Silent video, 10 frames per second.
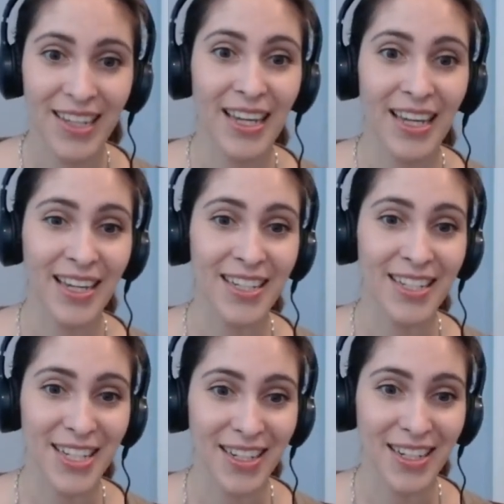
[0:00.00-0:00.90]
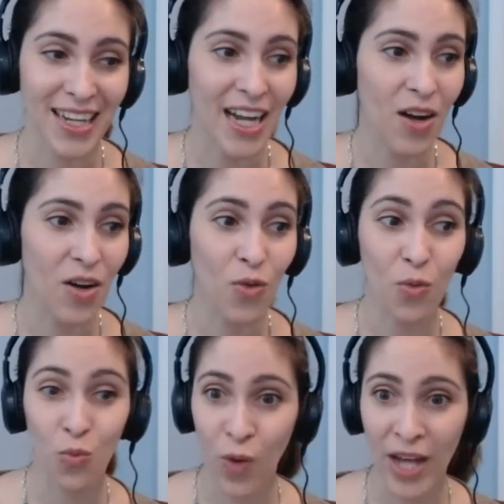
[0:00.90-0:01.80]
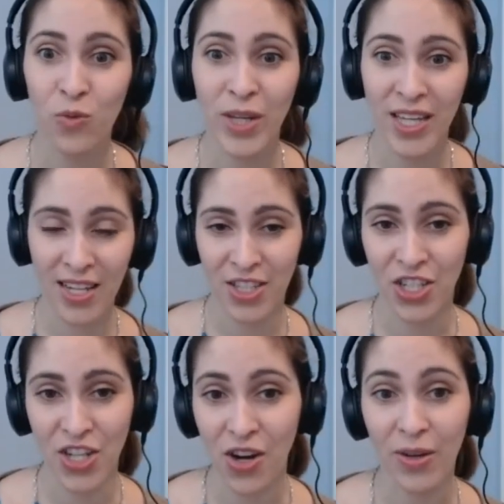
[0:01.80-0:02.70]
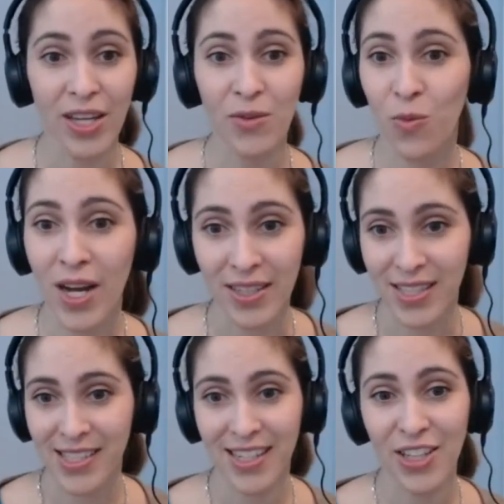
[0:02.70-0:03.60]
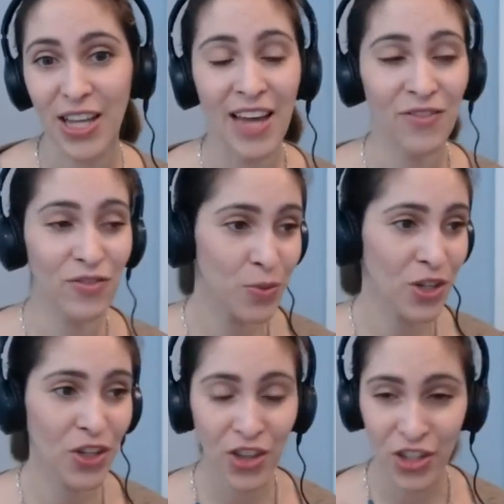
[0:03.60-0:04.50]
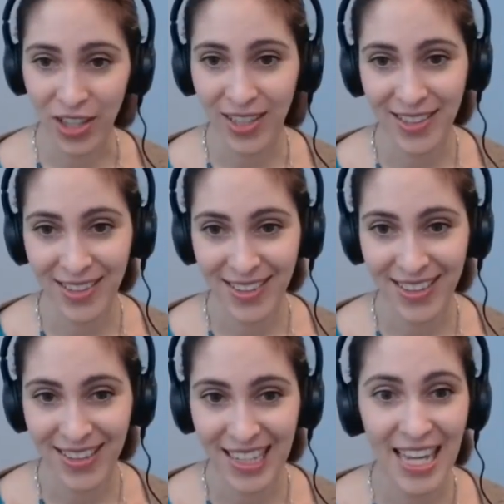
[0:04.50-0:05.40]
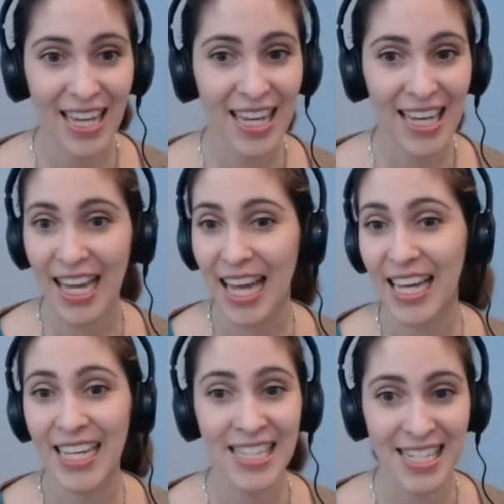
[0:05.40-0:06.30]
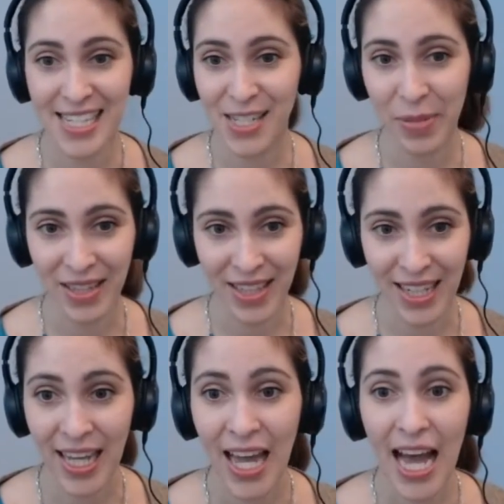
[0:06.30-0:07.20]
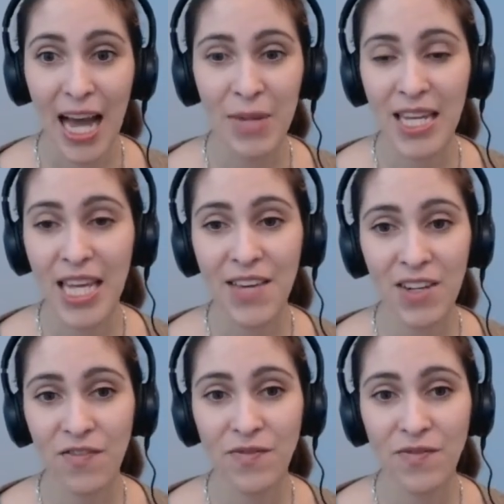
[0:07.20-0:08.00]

And when we got to go, it was it, everywhere you look. Yeah. It's disability. I mean, even yes.